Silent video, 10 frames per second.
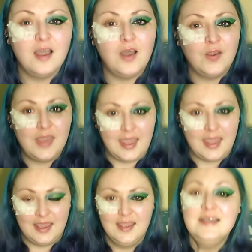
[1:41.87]
Okay,
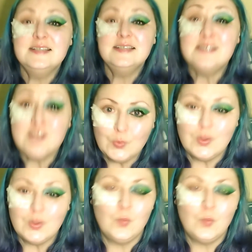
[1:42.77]
so
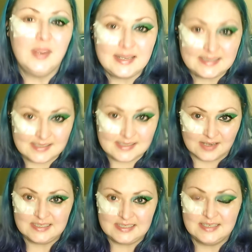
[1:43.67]
we're going to get
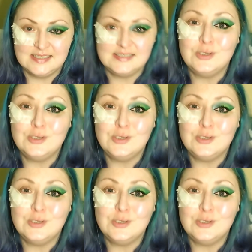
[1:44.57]
started.